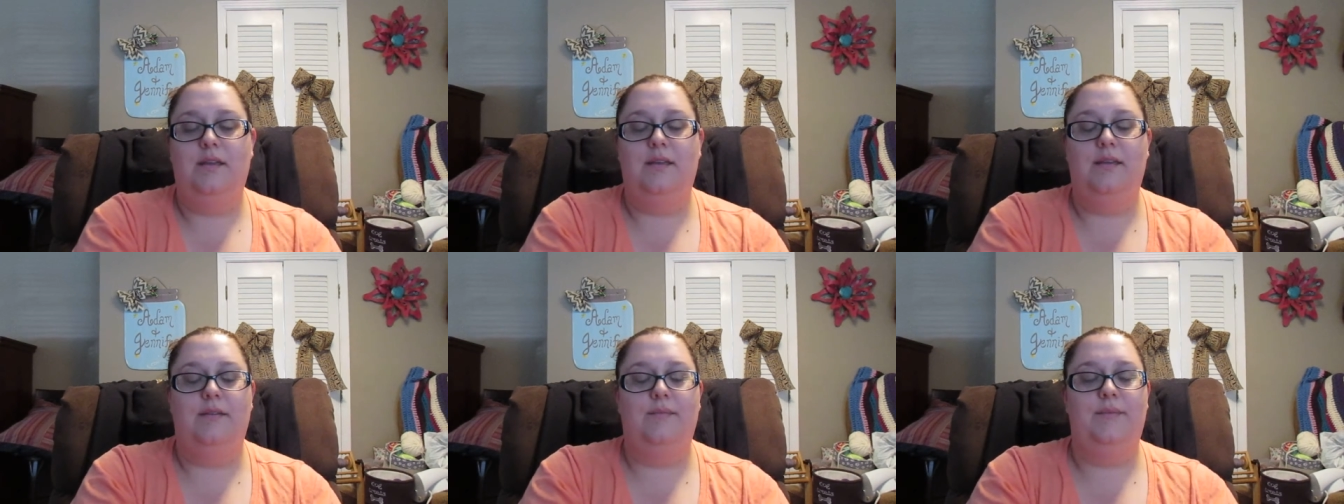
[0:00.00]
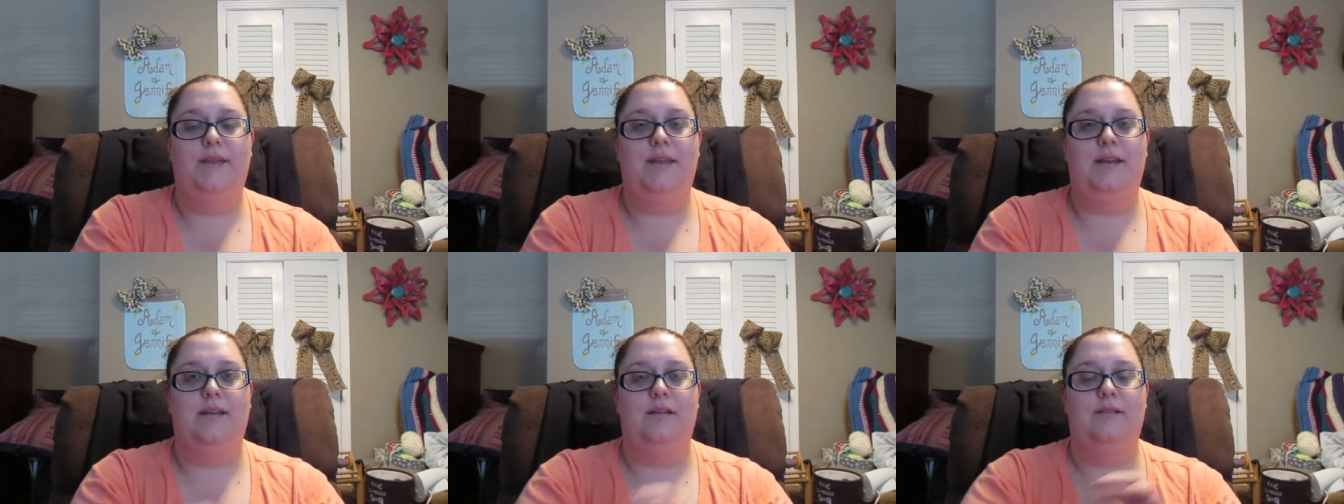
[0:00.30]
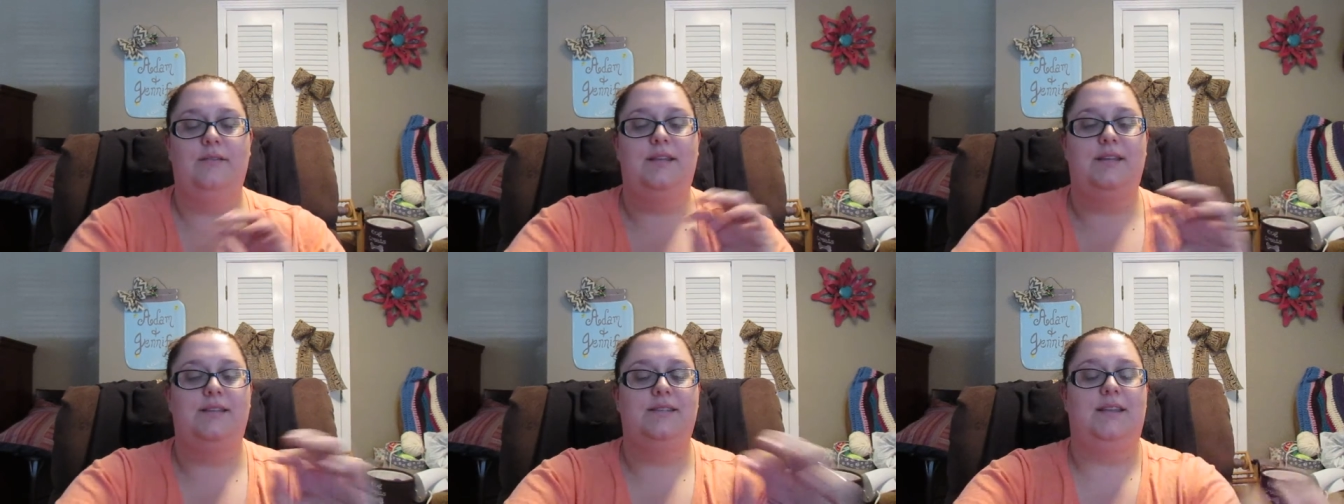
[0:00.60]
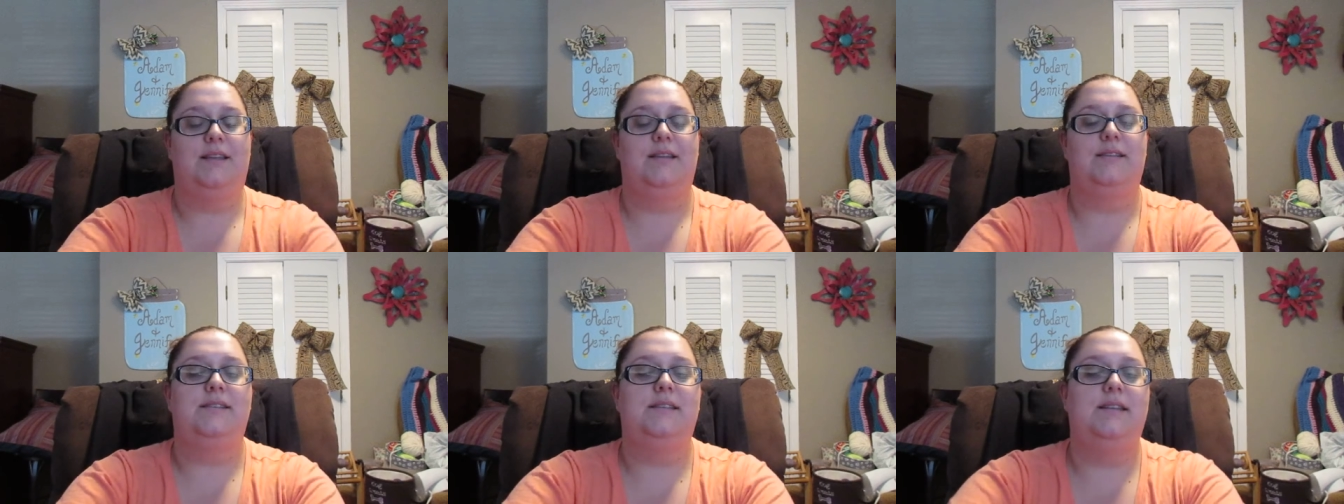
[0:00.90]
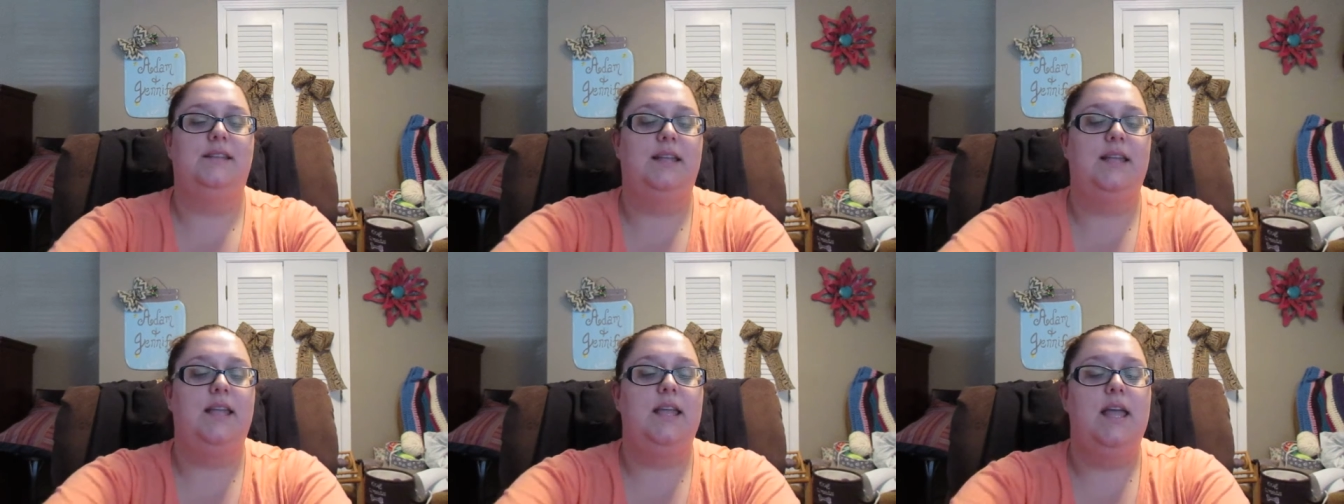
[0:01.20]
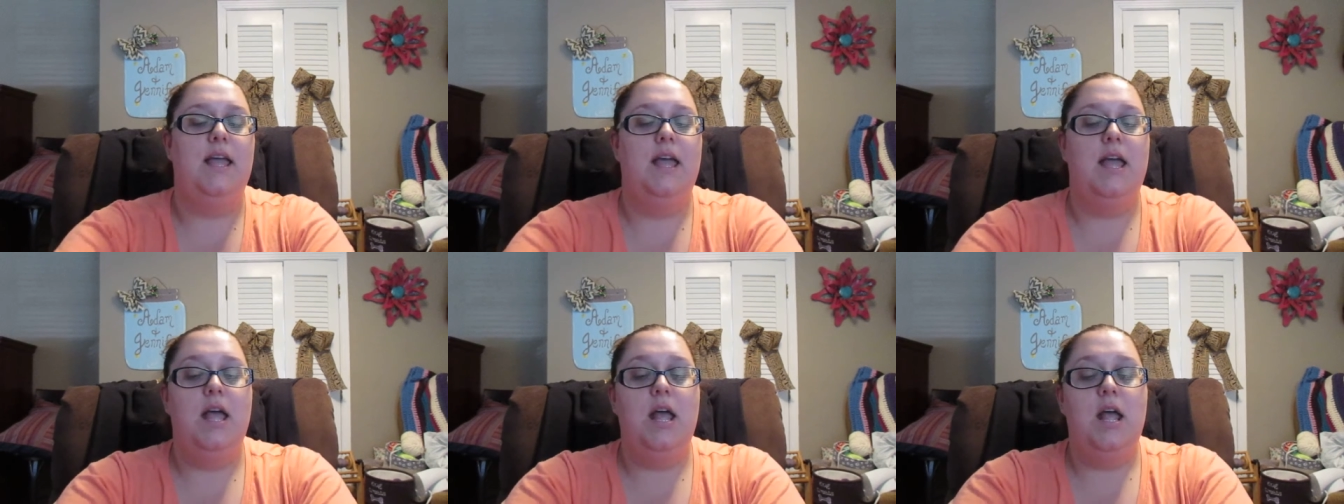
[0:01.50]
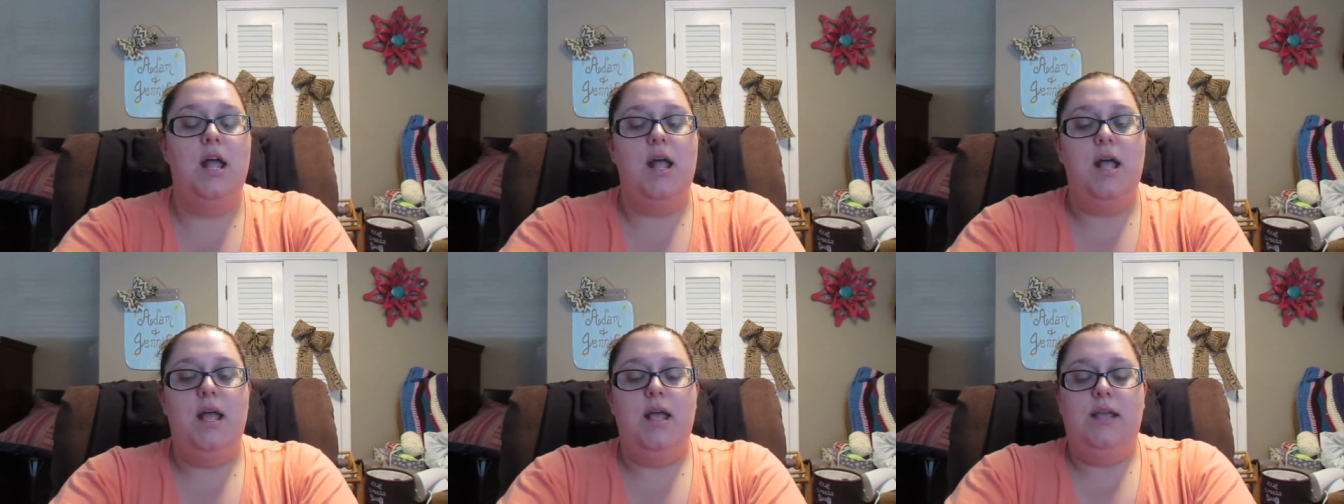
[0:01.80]
you know, that's kind of silly.
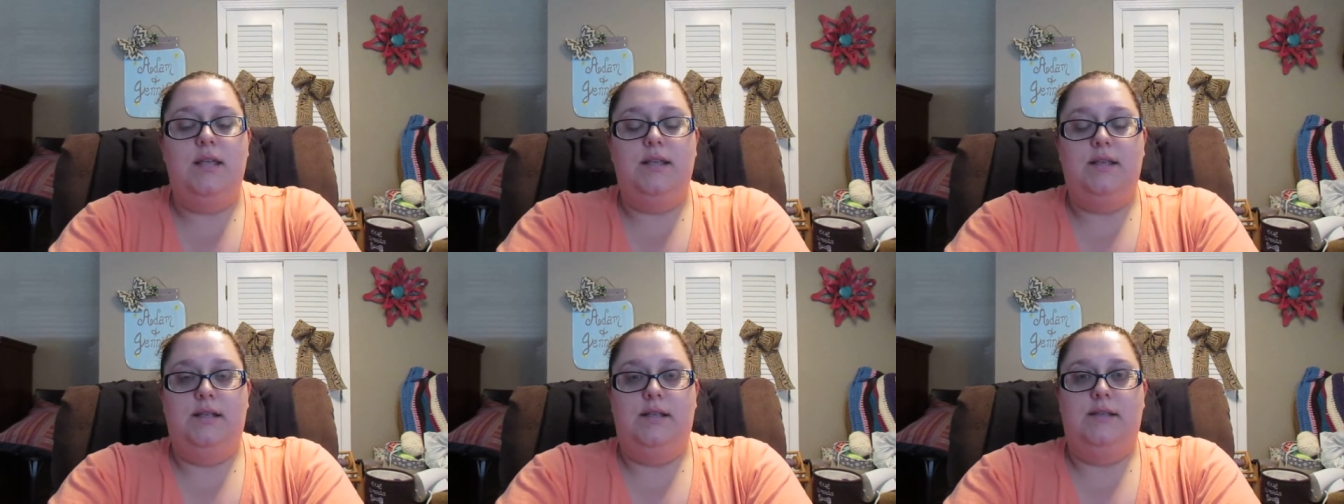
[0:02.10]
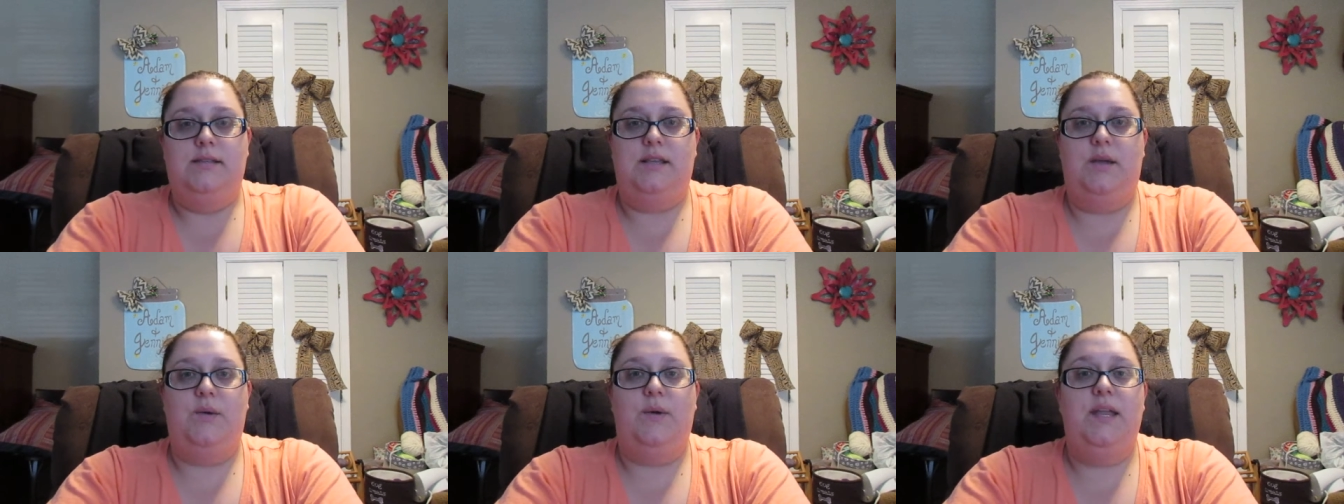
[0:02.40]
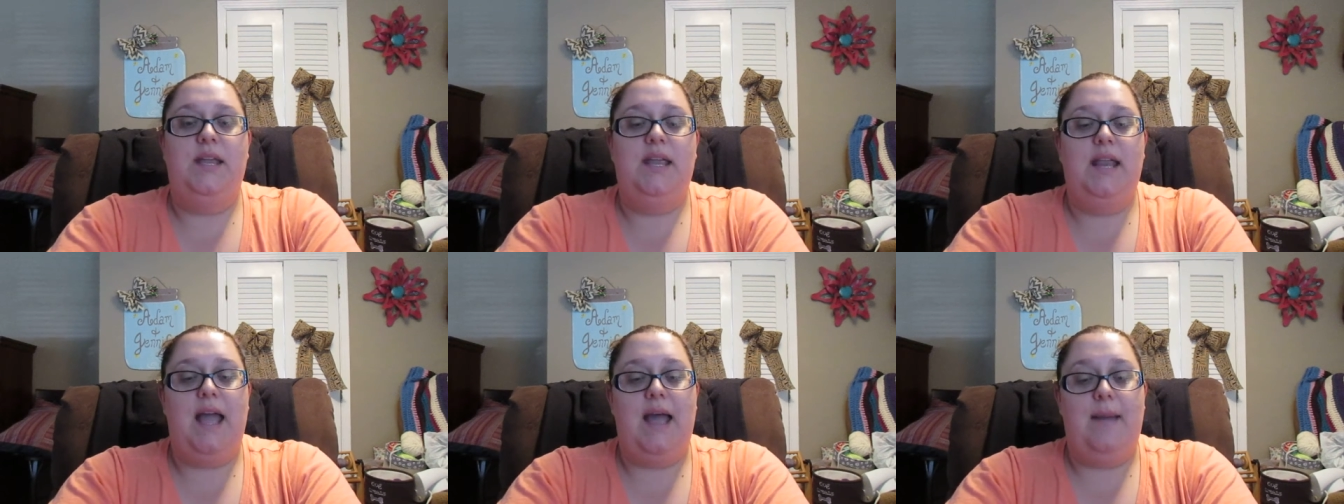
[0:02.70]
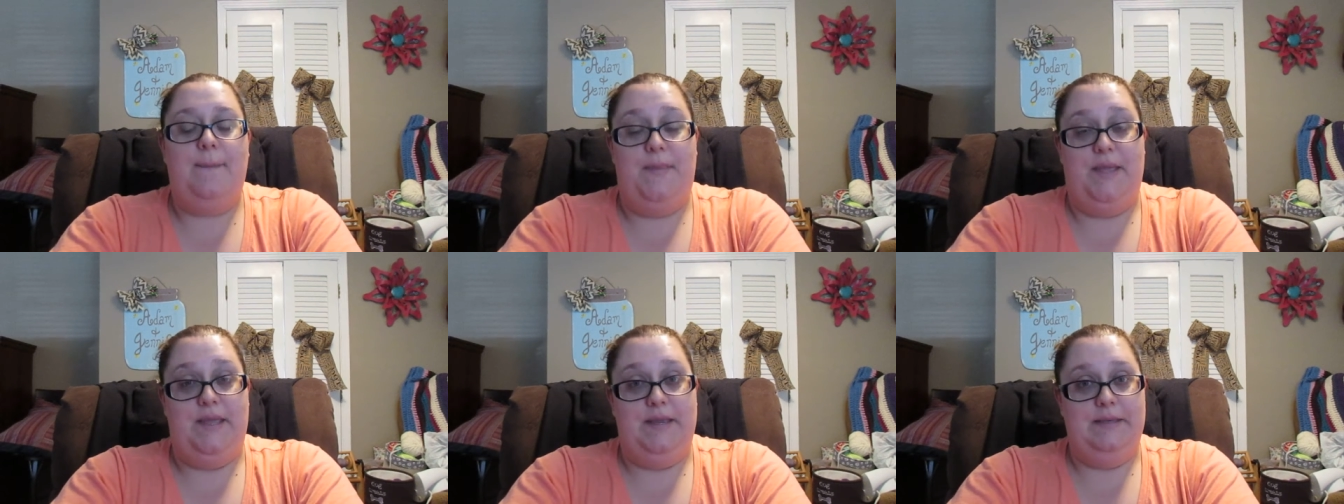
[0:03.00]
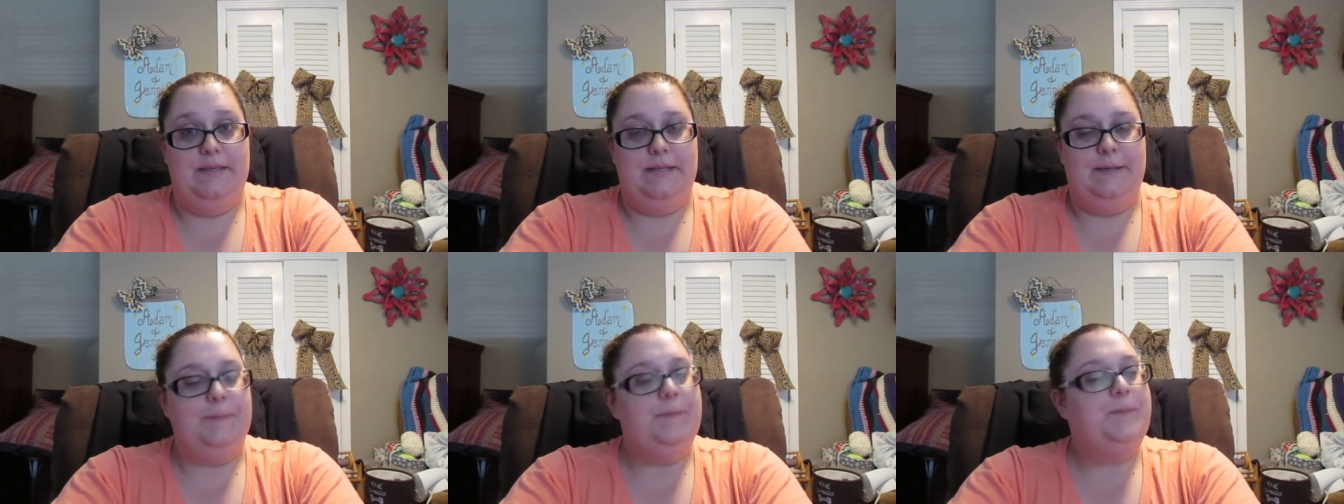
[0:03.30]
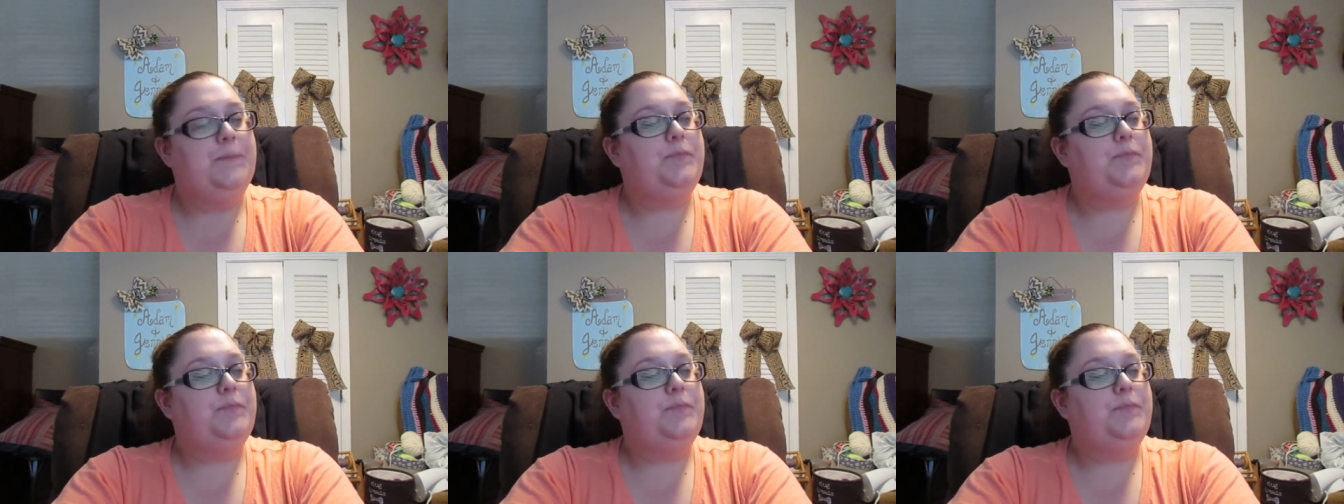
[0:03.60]
So what happened